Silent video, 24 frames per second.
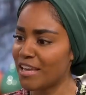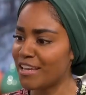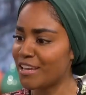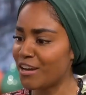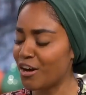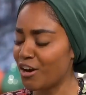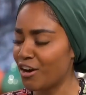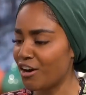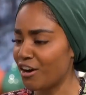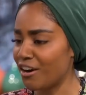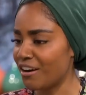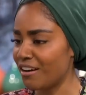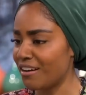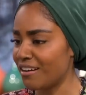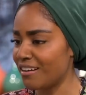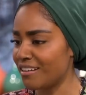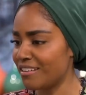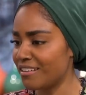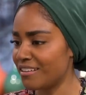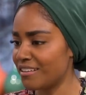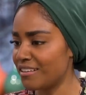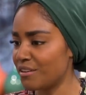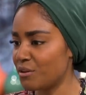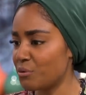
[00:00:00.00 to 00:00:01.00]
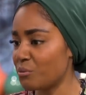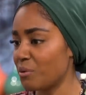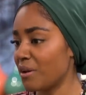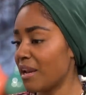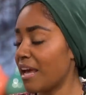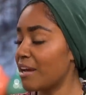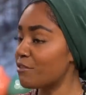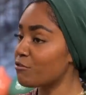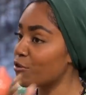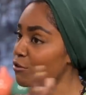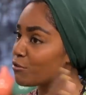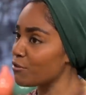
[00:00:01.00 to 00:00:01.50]
They are. Well,
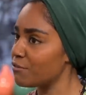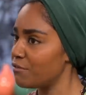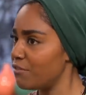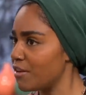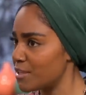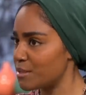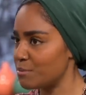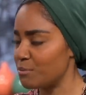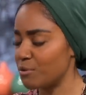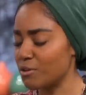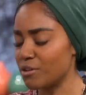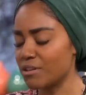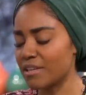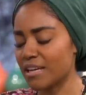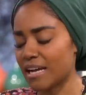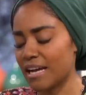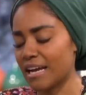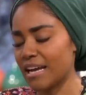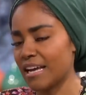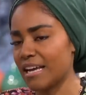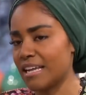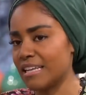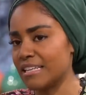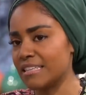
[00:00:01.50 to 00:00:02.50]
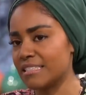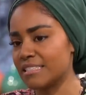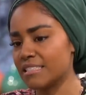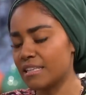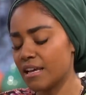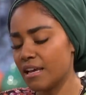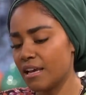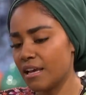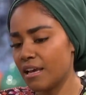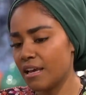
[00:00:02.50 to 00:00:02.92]
I wrote the first book, and